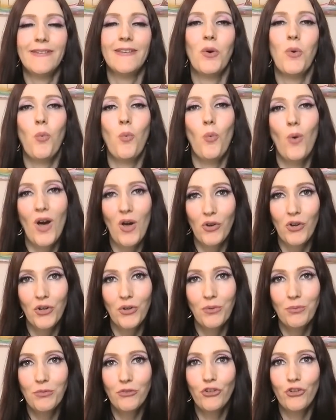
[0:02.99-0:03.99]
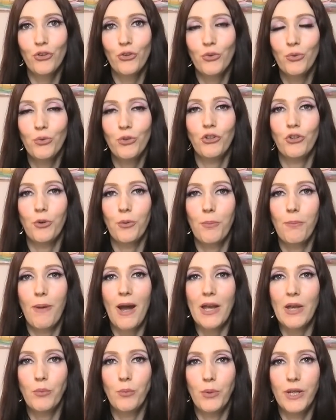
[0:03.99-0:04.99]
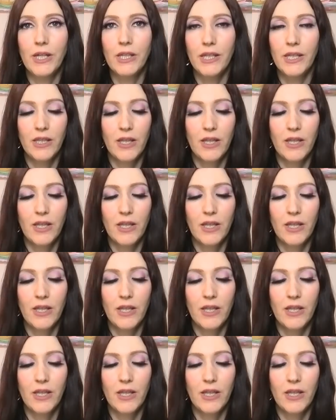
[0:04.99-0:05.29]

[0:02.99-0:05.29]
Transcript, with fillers: Welcome to your bi-weekly